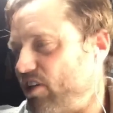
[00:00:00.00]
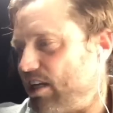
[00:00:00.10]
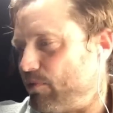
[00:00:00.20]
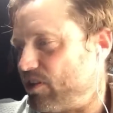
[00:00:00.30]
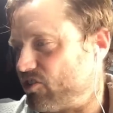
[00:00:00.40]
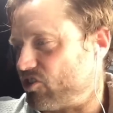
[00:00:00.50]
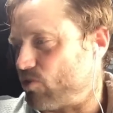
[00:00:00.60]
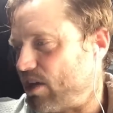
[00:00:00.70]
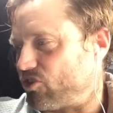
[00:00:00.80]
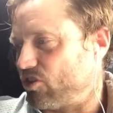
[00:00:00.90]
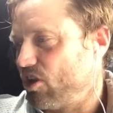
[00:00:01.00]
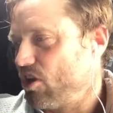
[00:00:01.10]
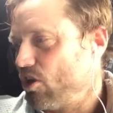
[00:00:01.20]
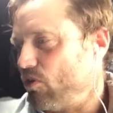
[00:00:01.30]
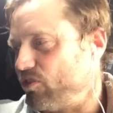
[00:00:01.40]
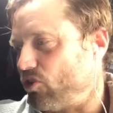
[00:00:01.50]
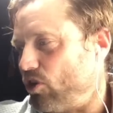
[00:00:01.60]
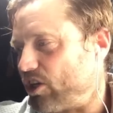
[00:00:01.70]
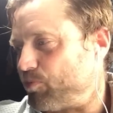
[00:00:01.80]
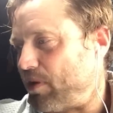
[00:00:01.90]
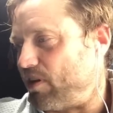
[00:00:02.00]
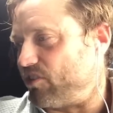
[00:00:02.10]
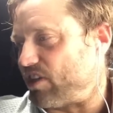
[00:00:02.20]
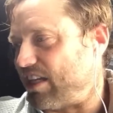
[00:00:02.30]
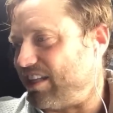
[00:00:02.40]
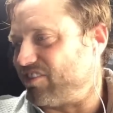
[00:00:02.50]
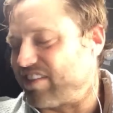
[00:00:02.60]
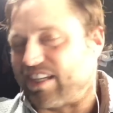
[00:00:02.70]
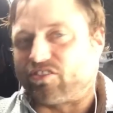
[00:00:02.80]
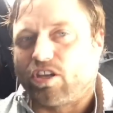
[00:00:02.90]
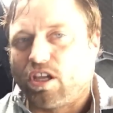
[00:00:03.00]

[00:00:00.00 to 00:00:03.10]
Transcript: dealing with the situation, or is it all experience and instinct?